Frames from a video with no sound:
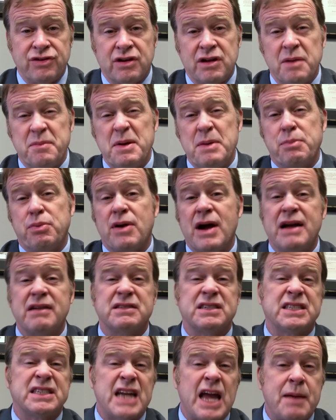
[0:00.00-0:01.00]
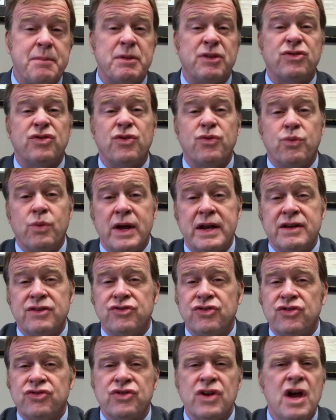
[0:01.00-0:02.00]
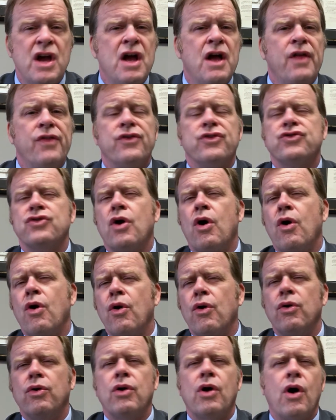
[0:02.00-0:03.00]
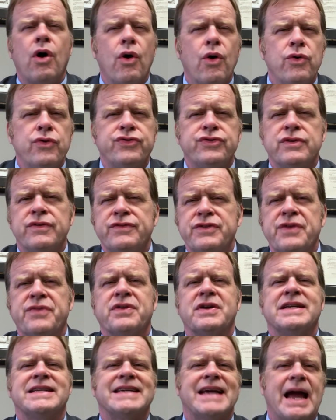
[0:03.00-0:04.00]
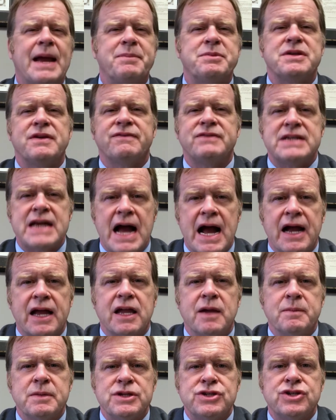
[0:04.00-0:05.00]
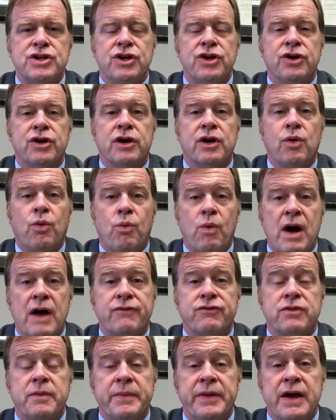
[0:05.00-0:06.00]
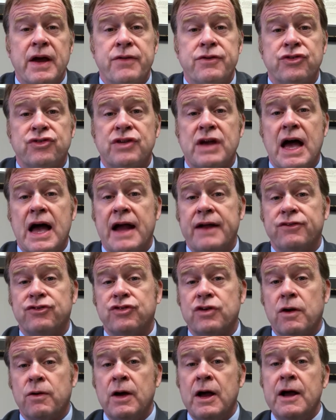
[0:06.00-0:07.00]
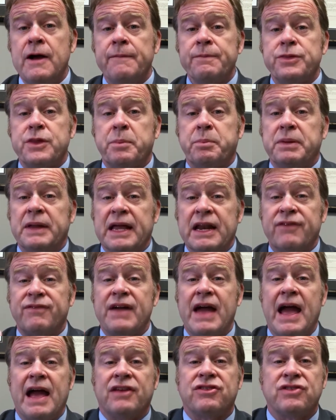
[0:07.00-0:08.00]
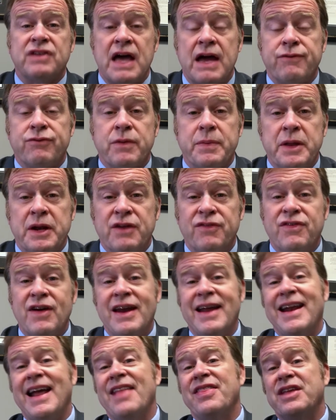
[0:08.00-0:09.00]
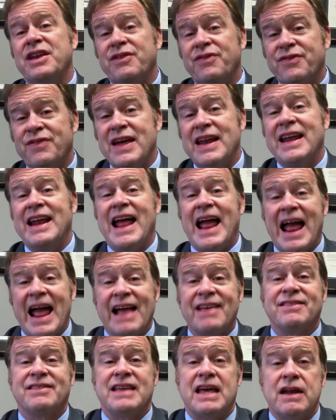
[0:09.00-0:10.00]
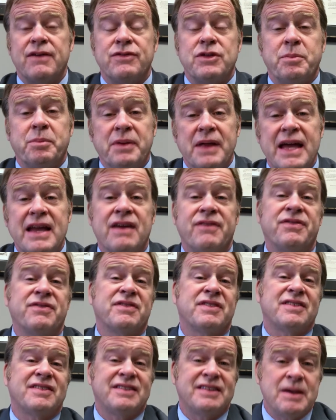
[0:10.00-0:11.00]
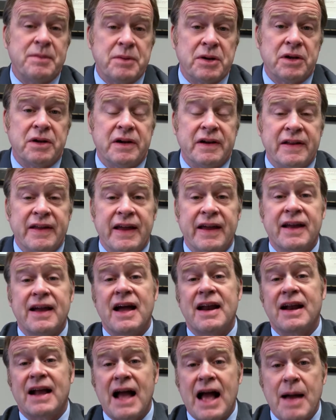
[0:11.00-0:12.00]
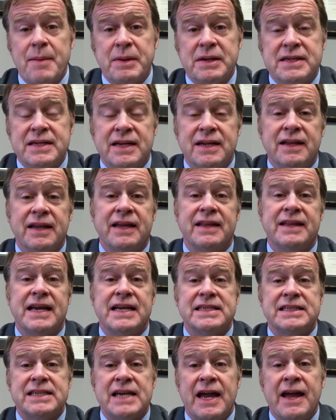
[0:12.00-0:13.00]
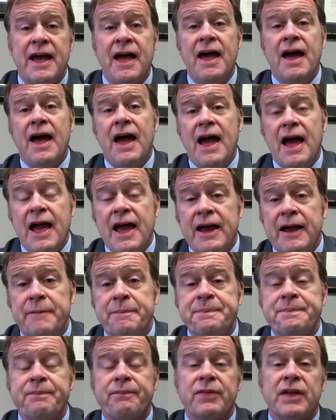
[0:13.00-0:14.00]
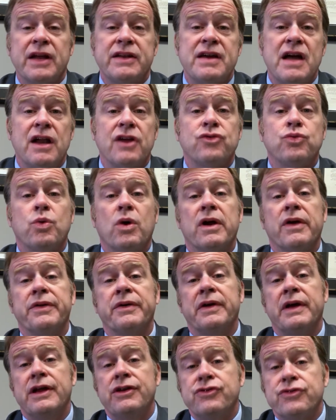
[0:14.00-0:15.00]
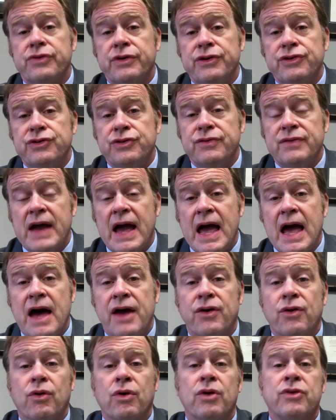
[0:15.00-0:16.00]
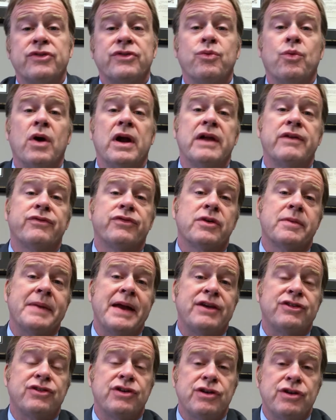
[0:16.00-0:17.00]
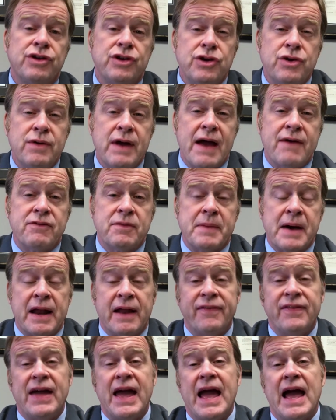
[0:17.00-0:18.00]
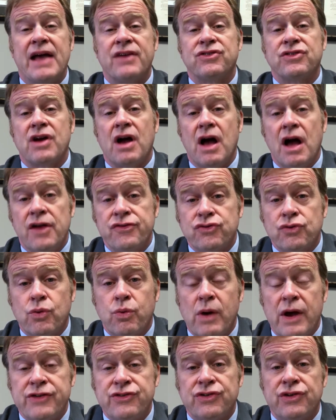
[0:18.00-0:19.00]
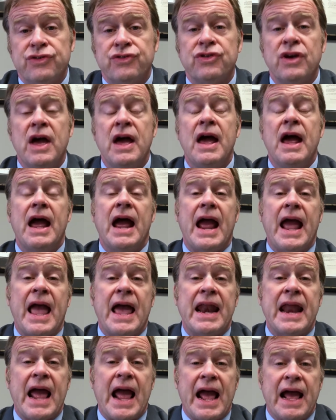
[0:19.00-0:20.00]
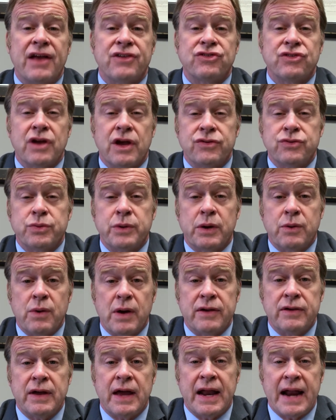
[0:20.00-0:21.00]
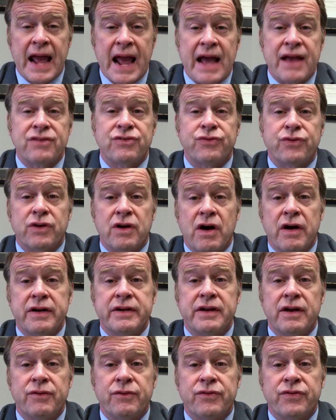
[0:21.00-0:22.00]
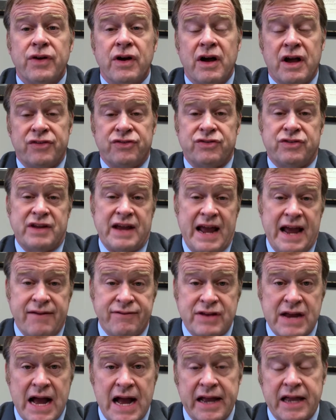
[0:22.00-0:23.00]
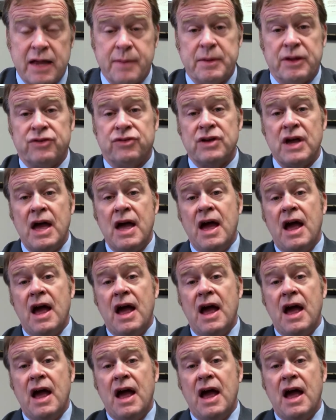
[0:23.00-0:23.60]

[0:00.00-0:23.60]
It could be prior statements of witnesses. There's a whole host of different types of documents that you're going to want from the other side. So the plaintiff asks that from the defendant, and the defendant asks that of the plaintiff. Similarly, concomitantly, they say, hey, tell us what other injuries you've had, or what information do you have about it? They ask us questions and ask for us to have documents.